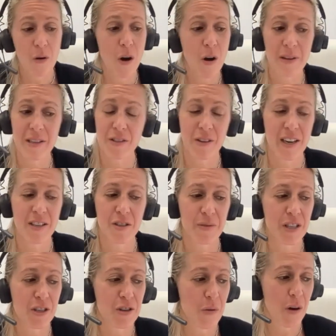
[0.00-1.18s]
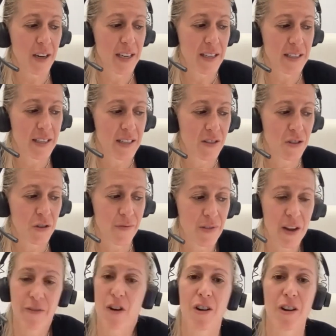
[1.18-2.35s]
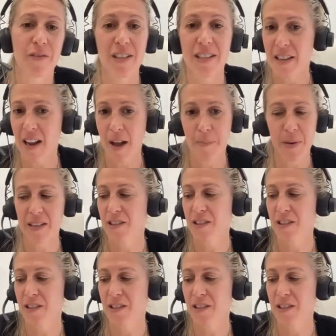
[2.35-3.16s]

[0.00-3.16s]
Always great to reach new audiences who have never heard of these topics.